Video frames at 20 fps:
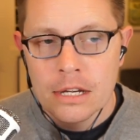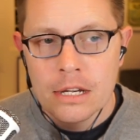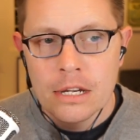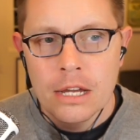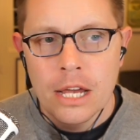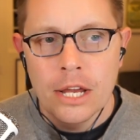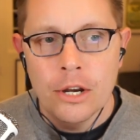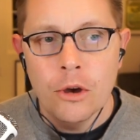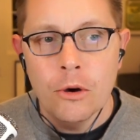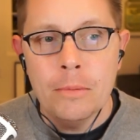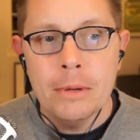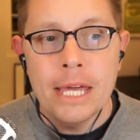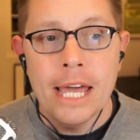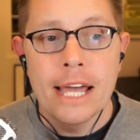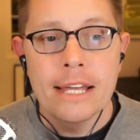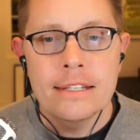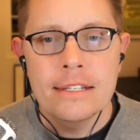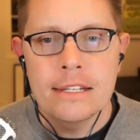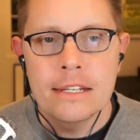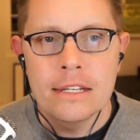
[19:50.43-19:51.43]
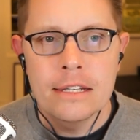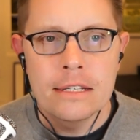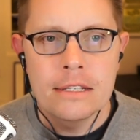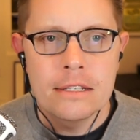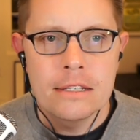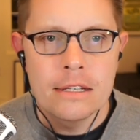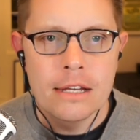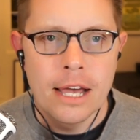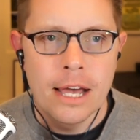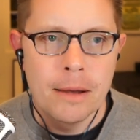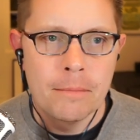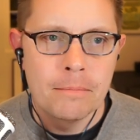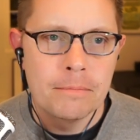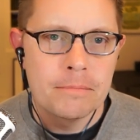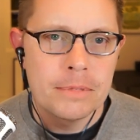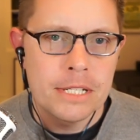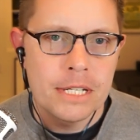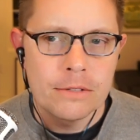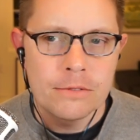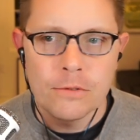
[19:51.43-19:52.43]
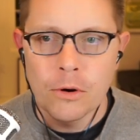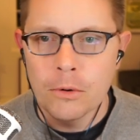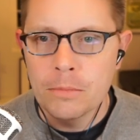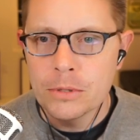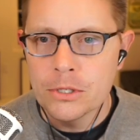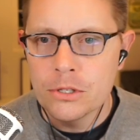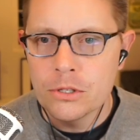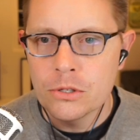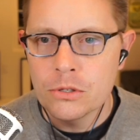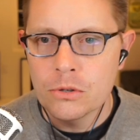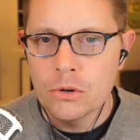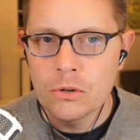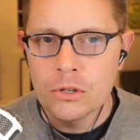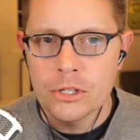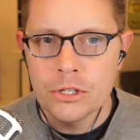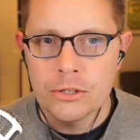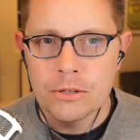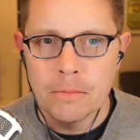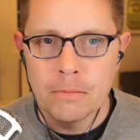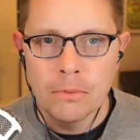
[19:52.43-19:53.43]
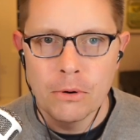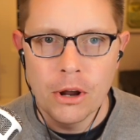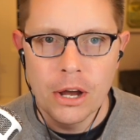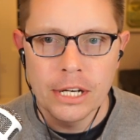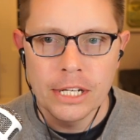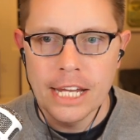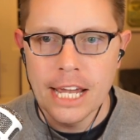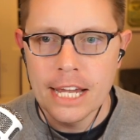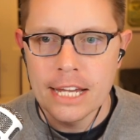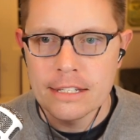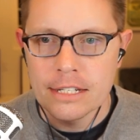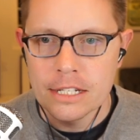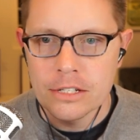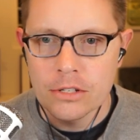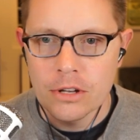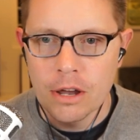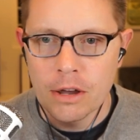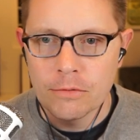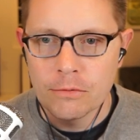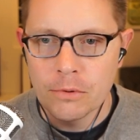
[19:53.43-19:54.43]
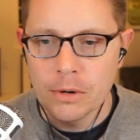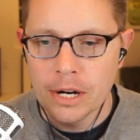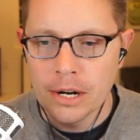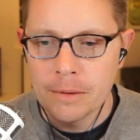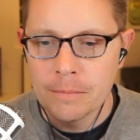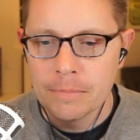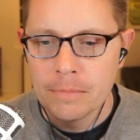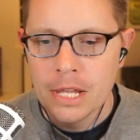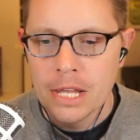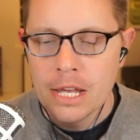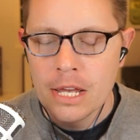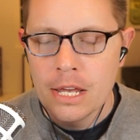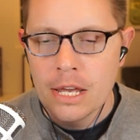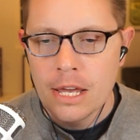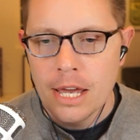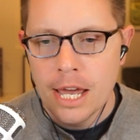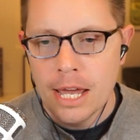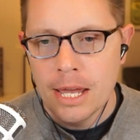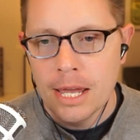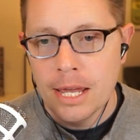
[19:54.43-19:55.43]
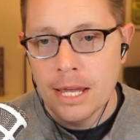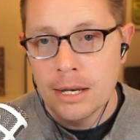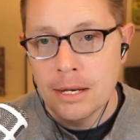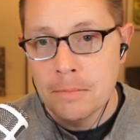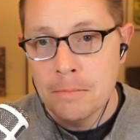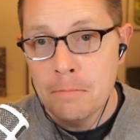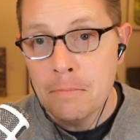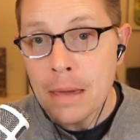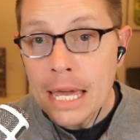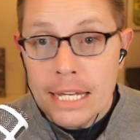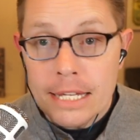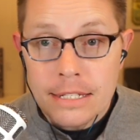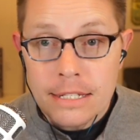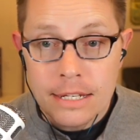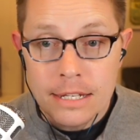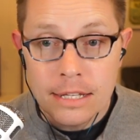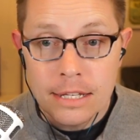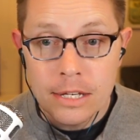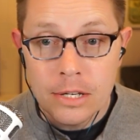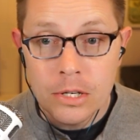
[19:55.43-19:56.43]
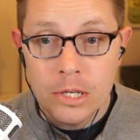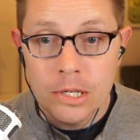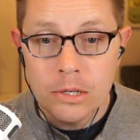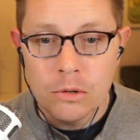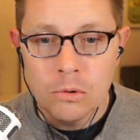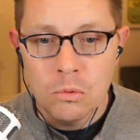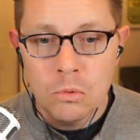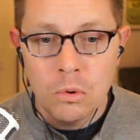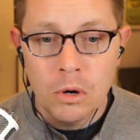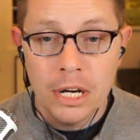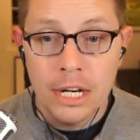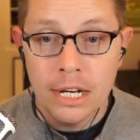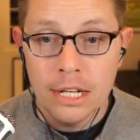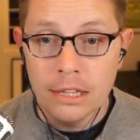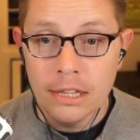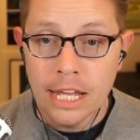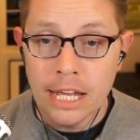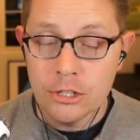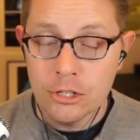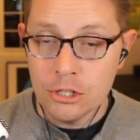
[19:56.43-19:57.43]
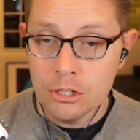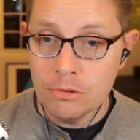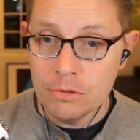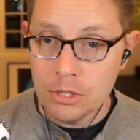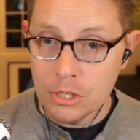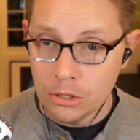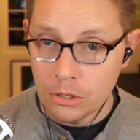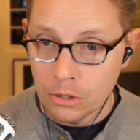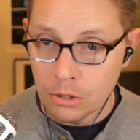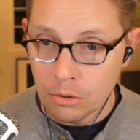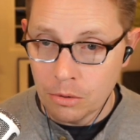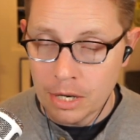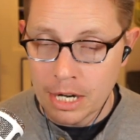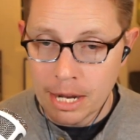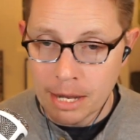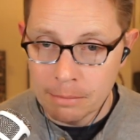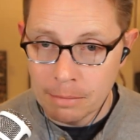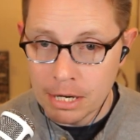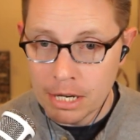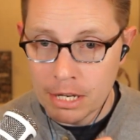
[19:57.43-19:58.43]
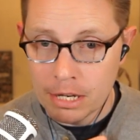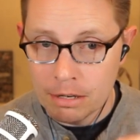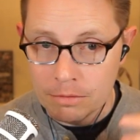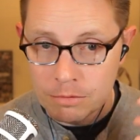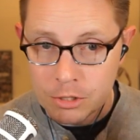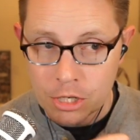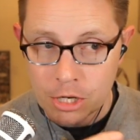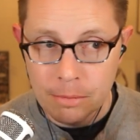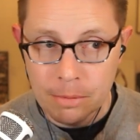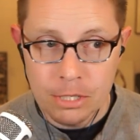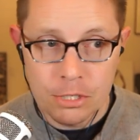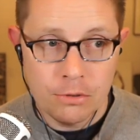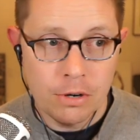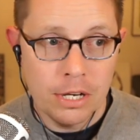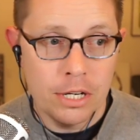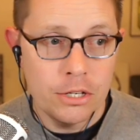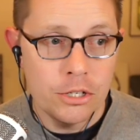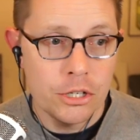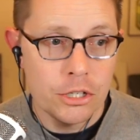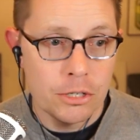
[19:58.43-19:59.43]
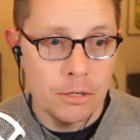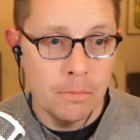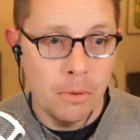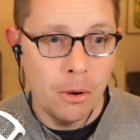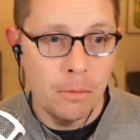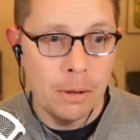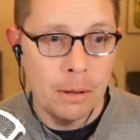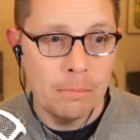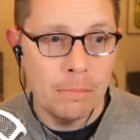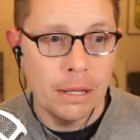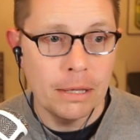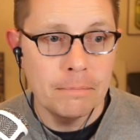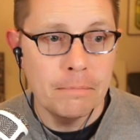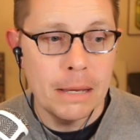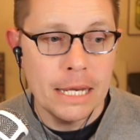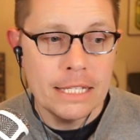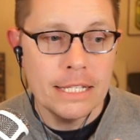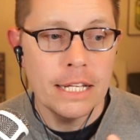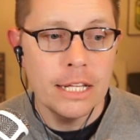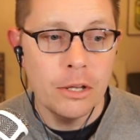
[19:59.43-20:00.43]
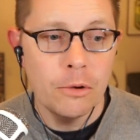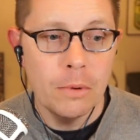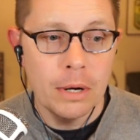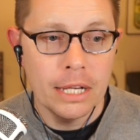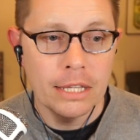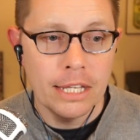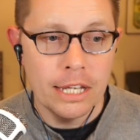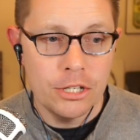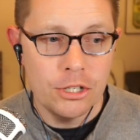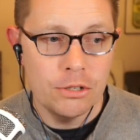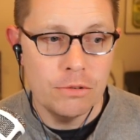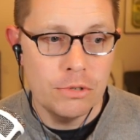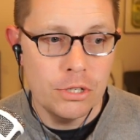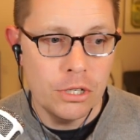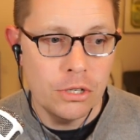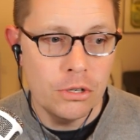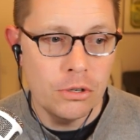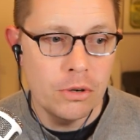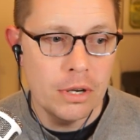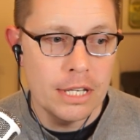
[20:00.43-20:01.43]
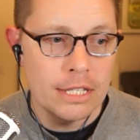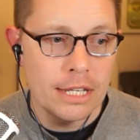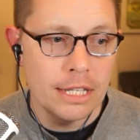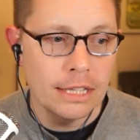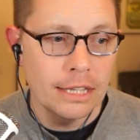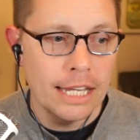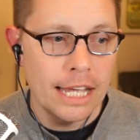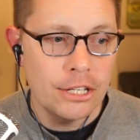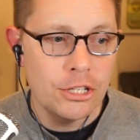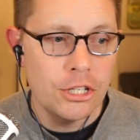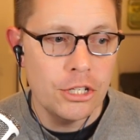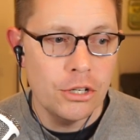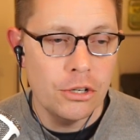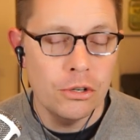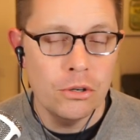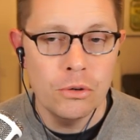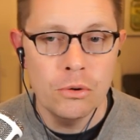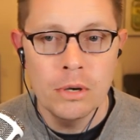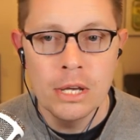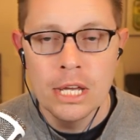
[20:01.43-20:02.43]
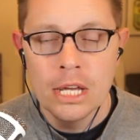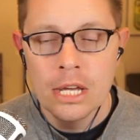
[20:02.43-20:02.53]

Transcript: And OBS stands for Open Source Broadcasting Software. And basically what it lets you do, and I'm going to share my screen in just a moment, but basically what it lets you do is it lets you